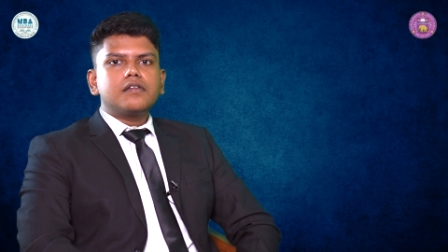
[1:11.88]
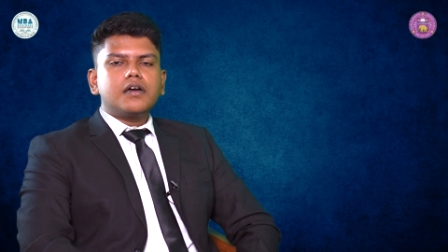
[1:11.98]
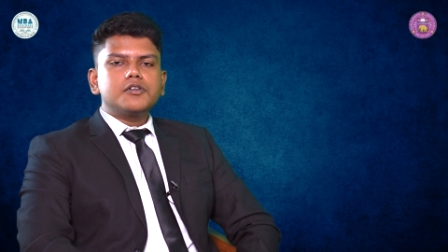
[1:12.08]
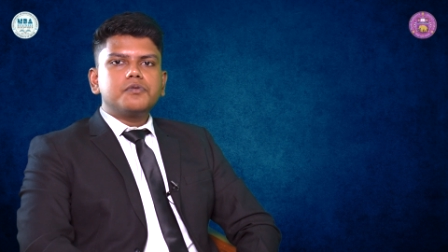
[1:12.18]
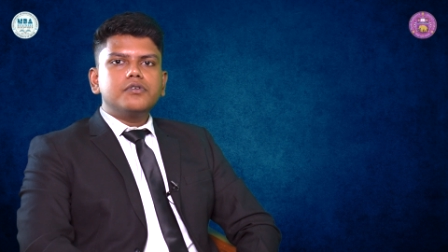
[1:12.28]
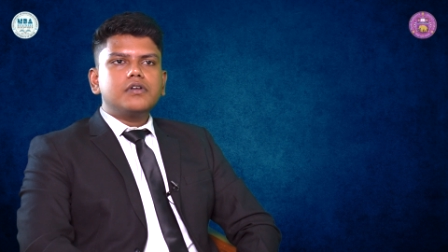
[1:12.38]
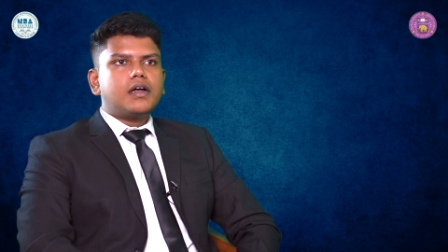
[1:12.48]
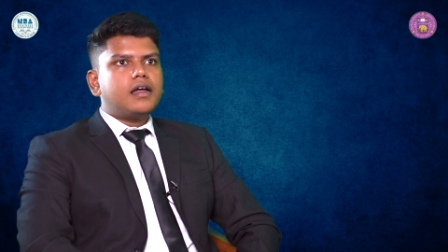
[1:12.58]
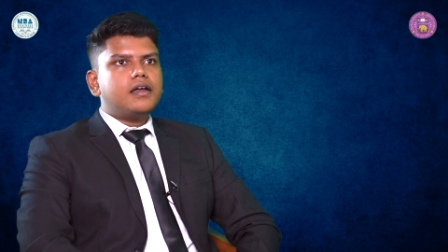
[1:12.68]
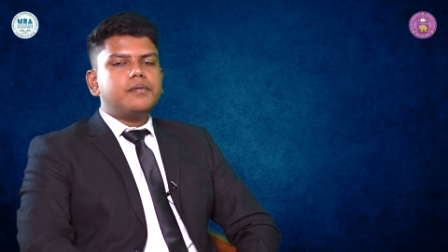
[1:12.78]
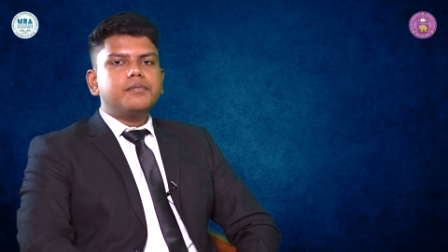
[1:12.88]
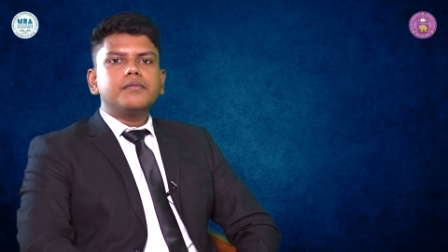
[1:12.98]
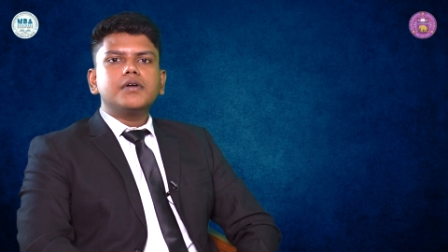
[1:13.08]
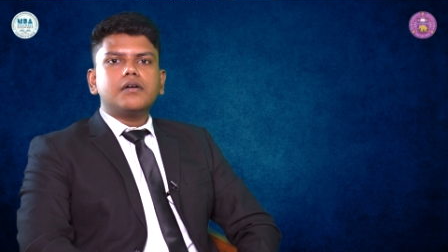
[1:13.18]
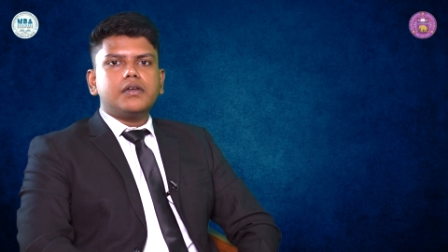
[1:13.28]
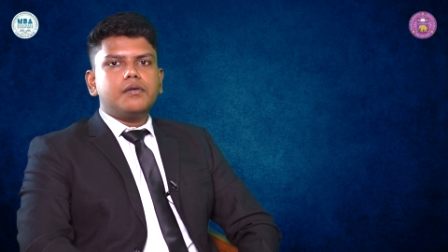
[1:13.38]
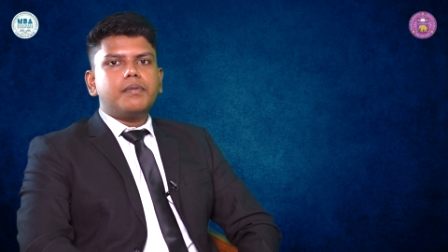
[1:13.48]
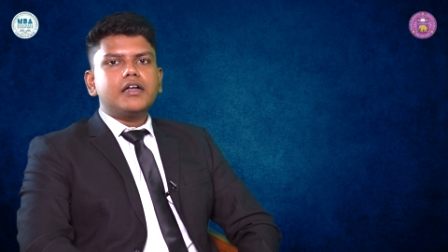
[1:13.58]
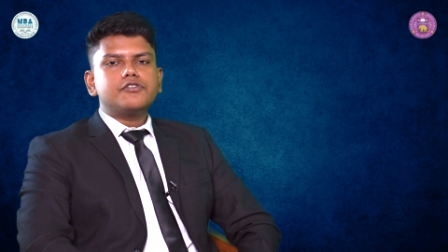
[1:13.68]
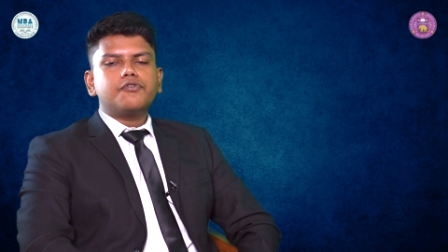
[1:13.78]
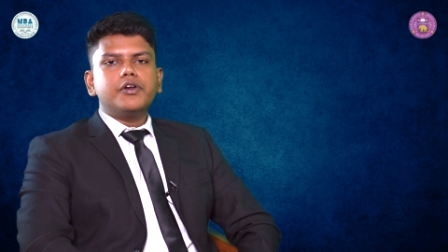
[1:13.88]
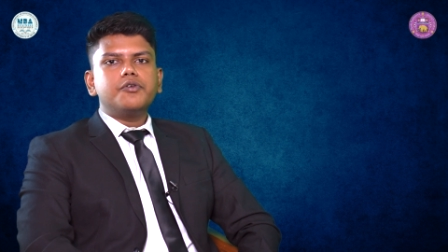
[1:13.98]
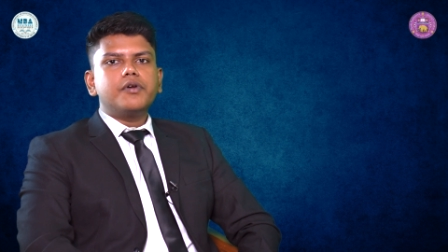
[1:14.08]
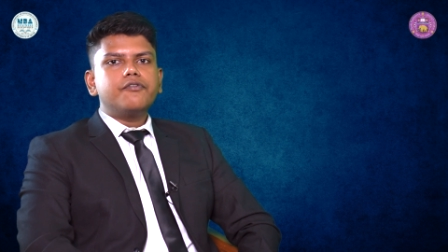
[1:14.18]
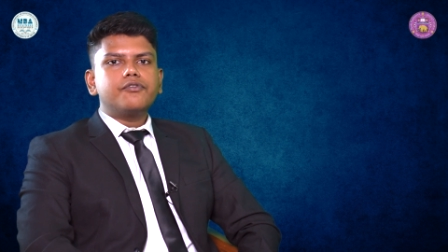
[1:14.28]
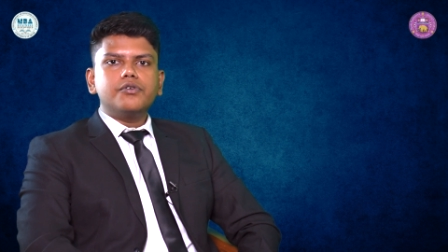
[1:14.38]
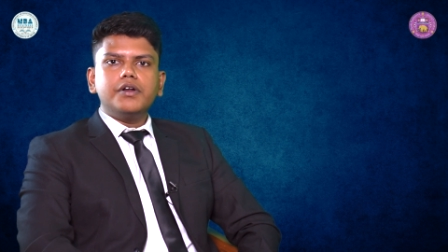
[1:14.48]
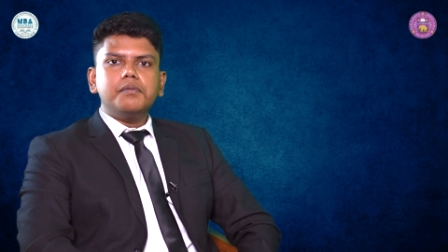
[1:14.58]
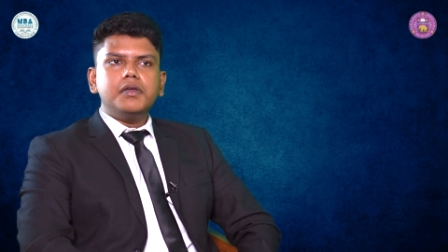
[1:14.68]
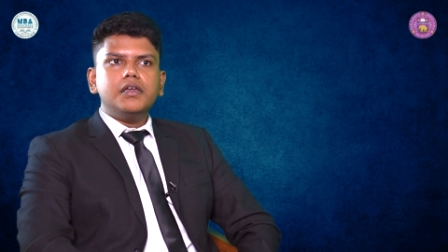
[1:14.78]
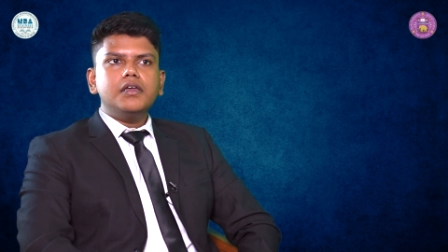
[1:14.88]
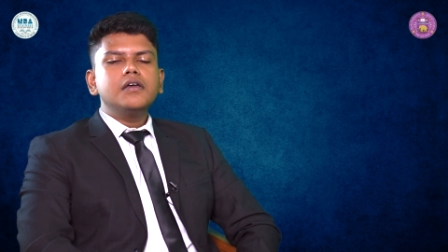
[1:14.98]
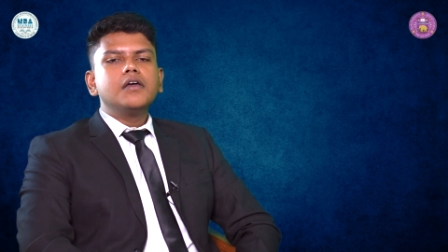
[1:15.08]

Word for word: Rajpoot. I am in the batch of 2024 DBE.